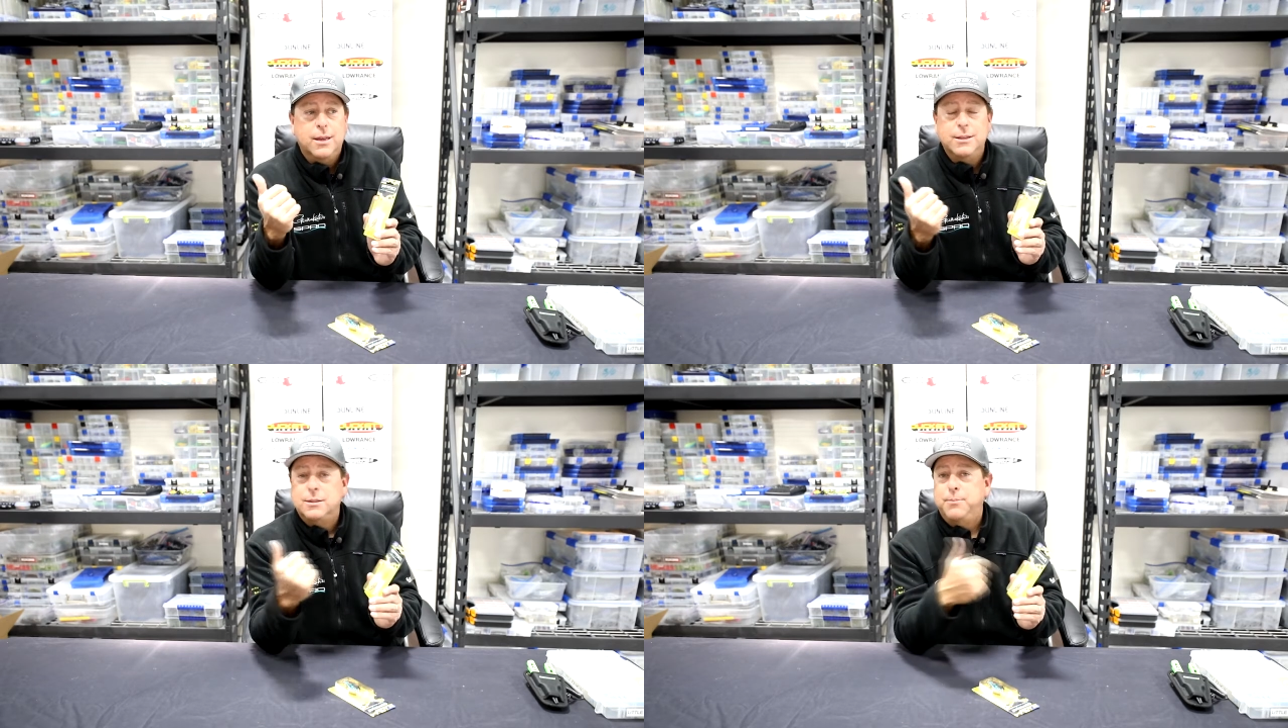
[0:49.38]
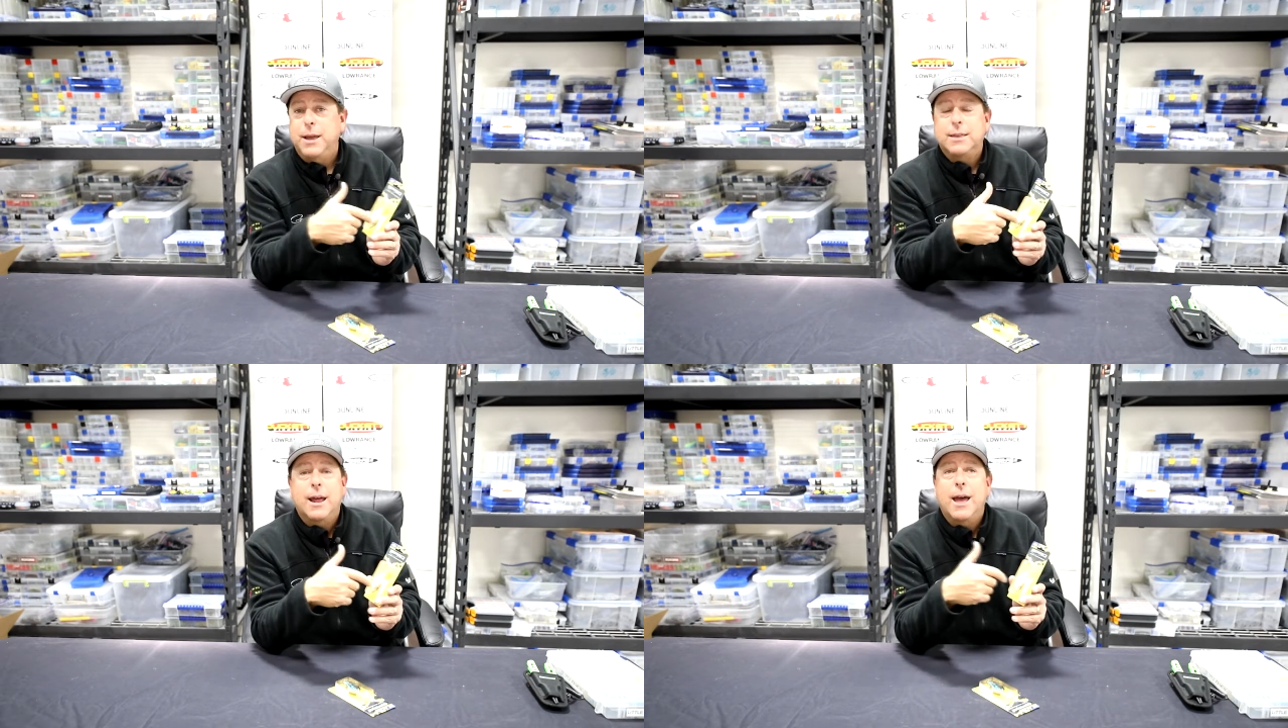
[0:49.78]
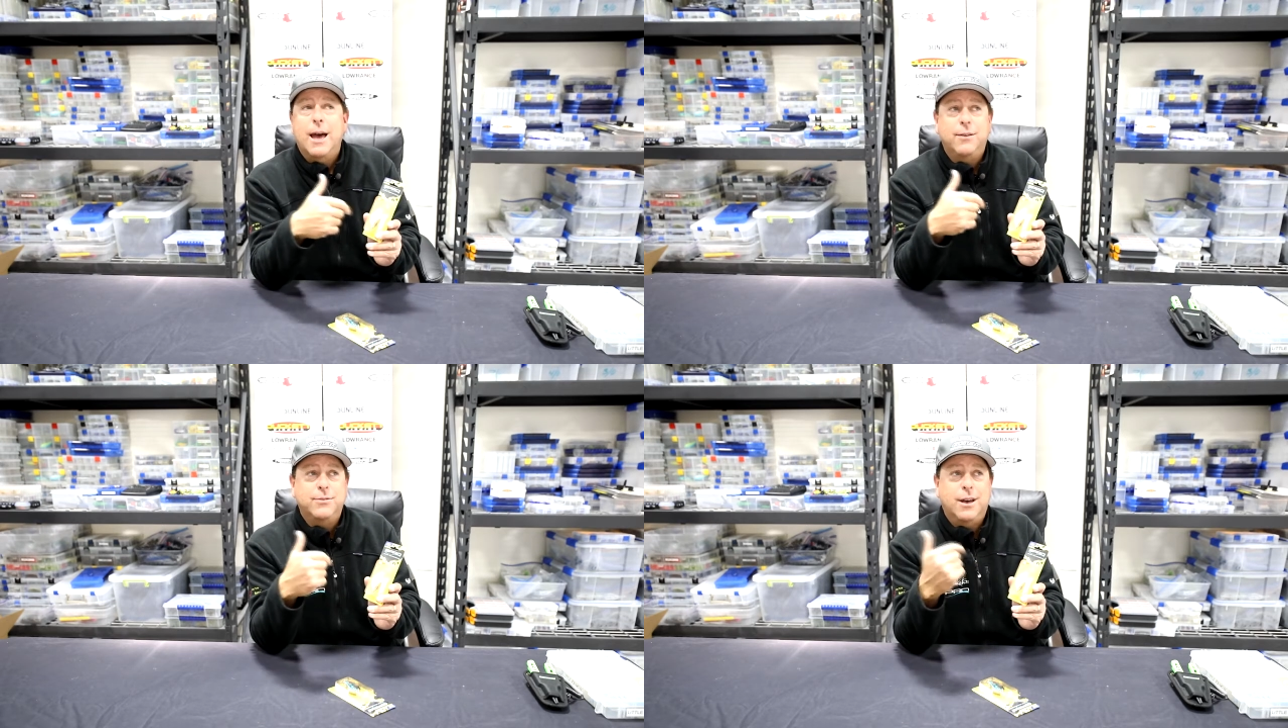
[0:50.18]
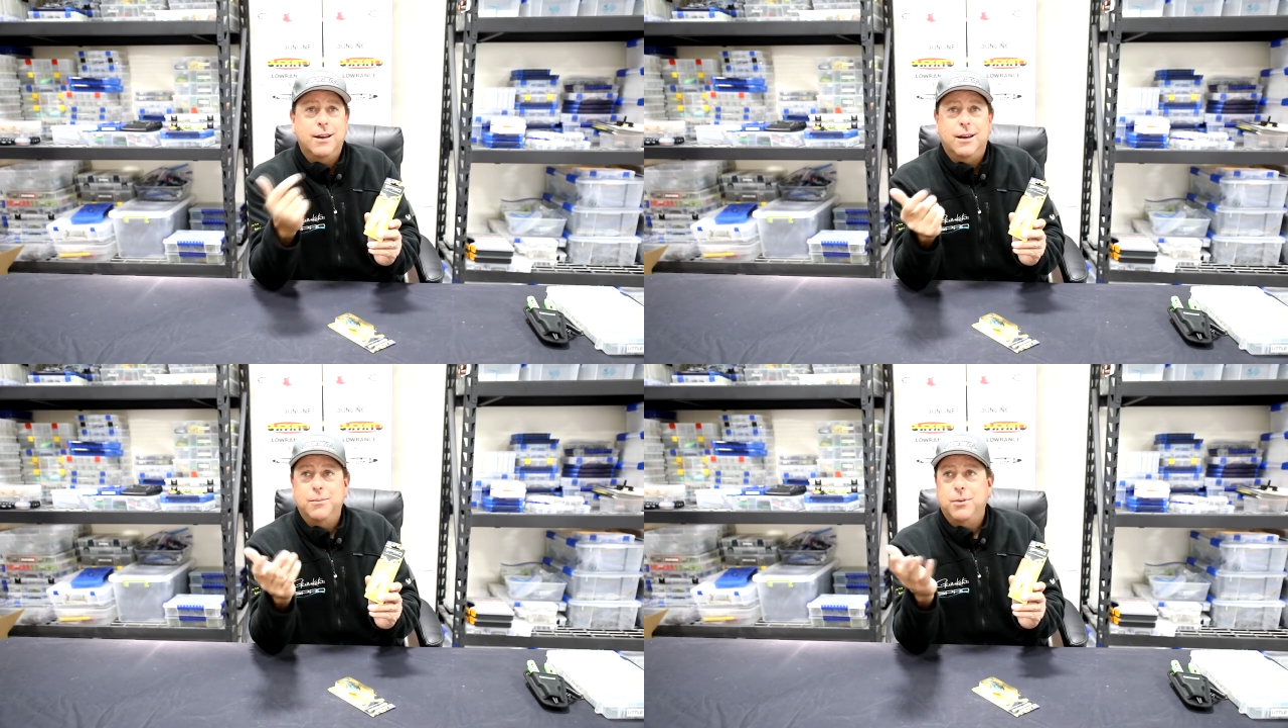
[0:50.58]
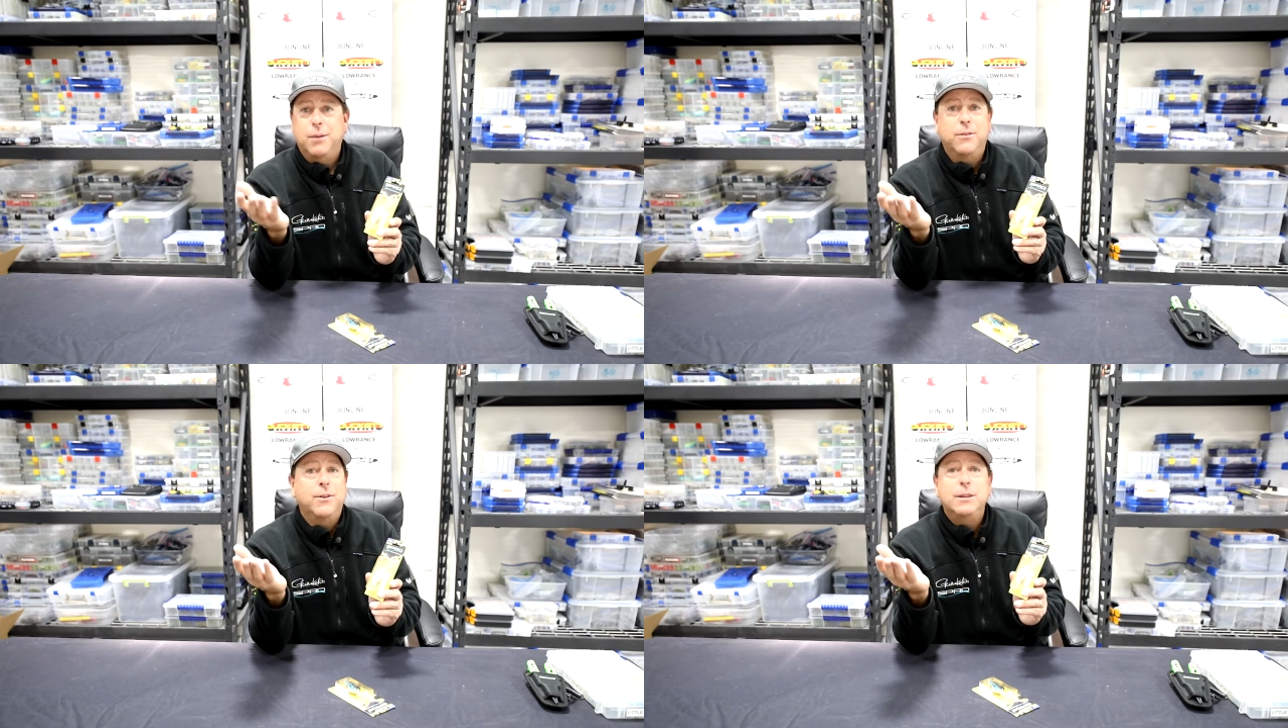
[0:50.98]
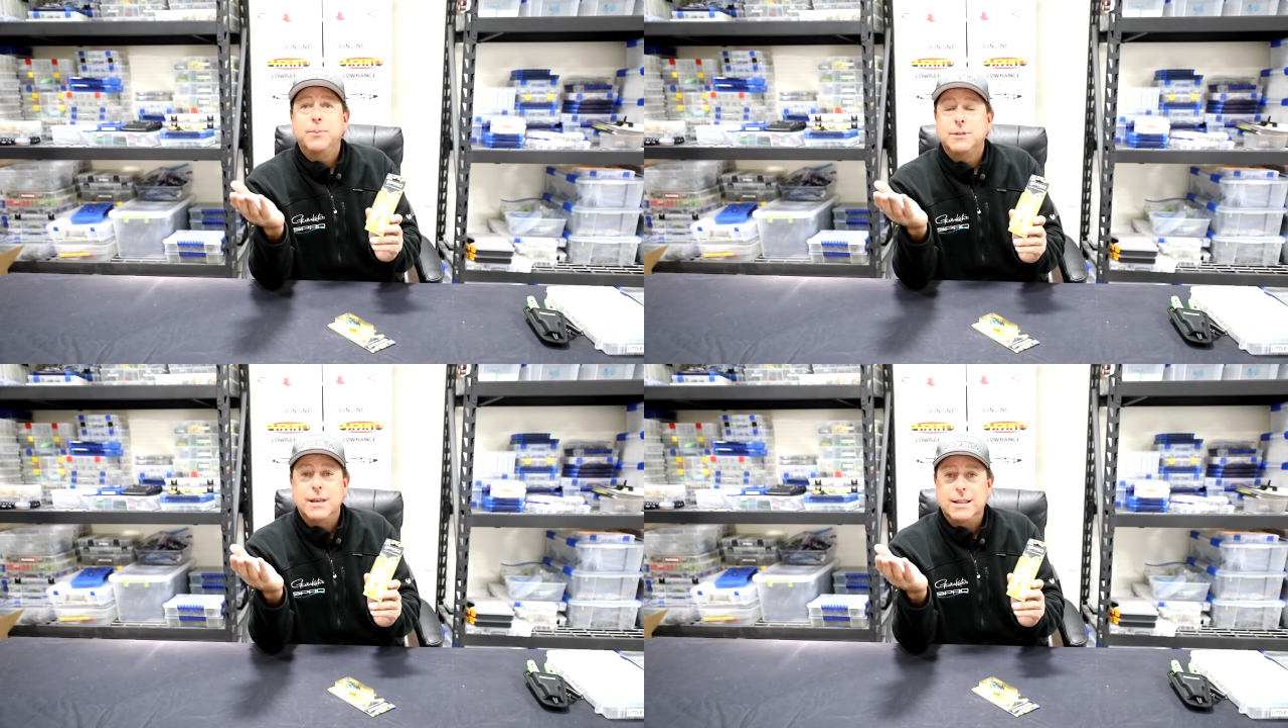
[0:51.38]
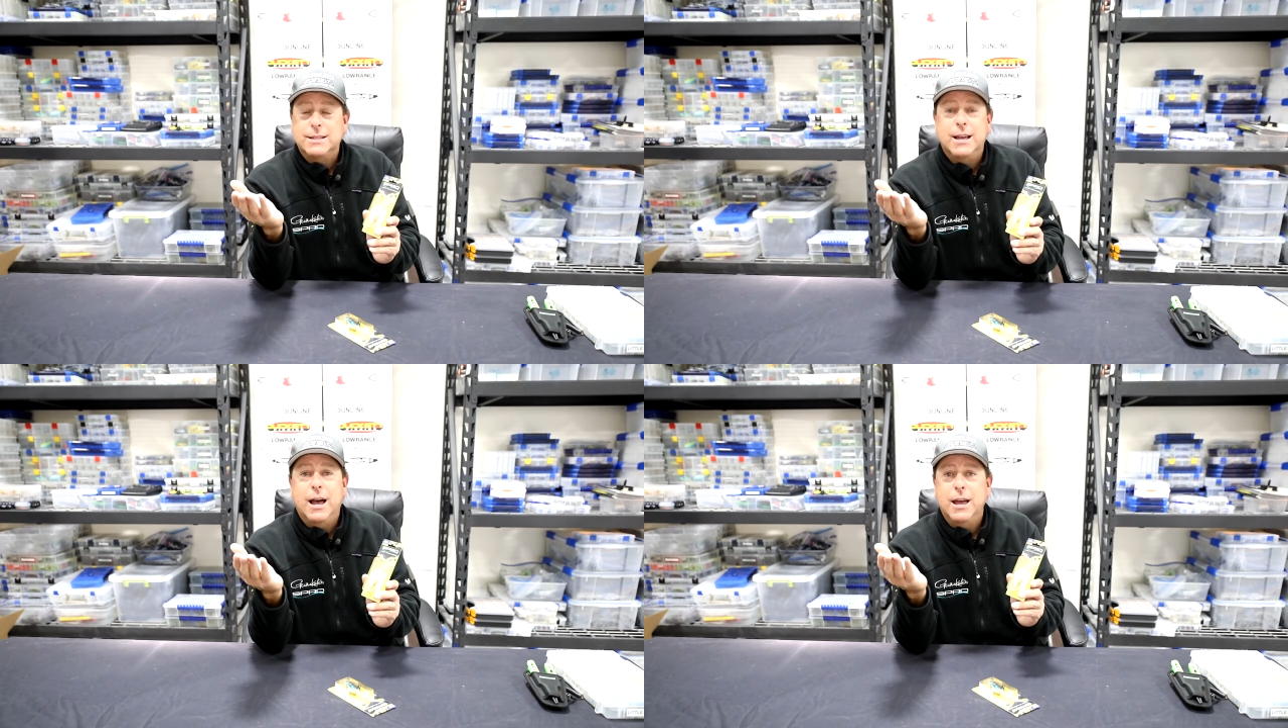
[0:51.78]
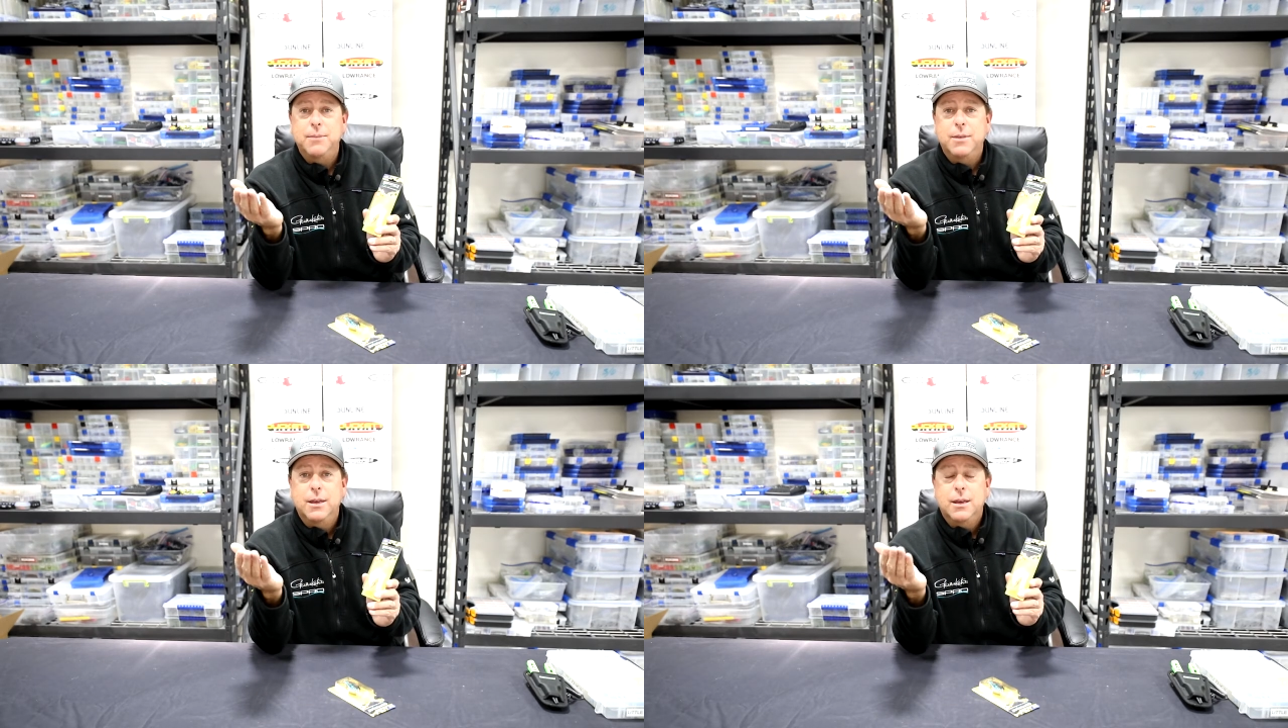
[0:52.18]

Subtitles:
This is a bait that I have tied on probably 50% of the time